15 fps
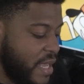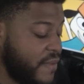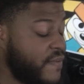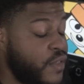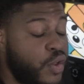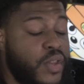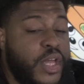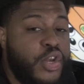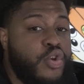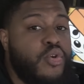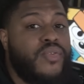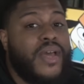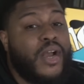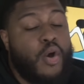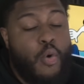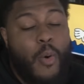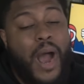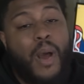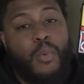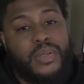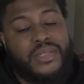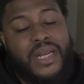Even though they knew that
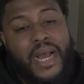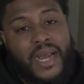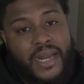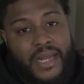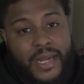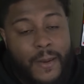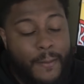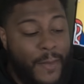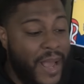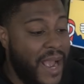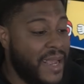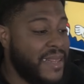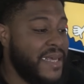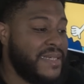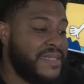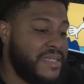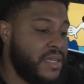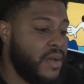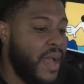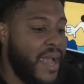Kawhi was not going to come back, they still